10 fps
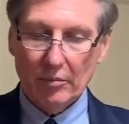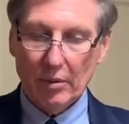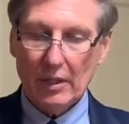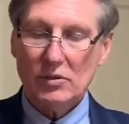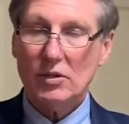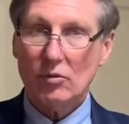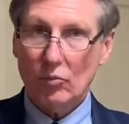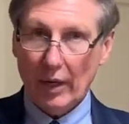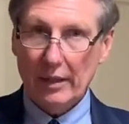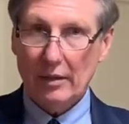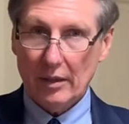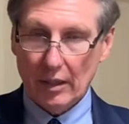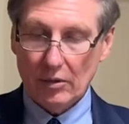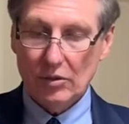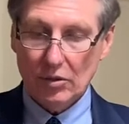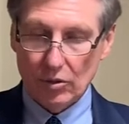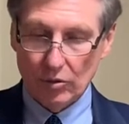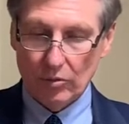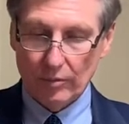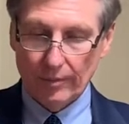but it's the right thing to
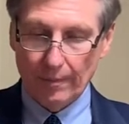do.